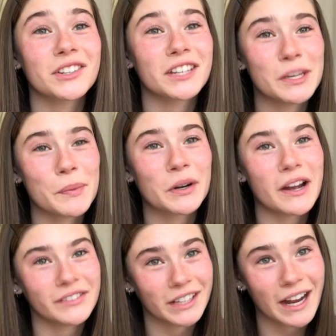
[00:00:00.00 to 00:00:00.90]
a keeper
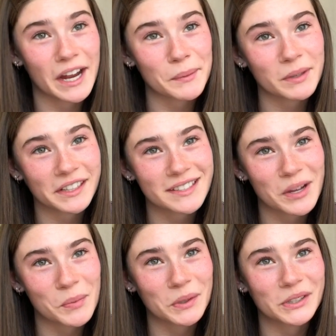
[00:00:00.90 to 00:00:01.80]
of a guy? Please
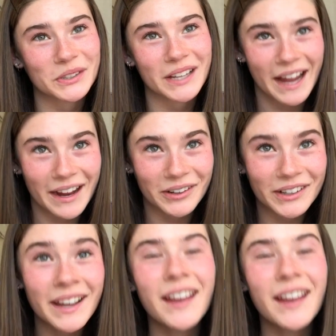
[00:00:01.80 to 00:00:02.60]
help a girl out.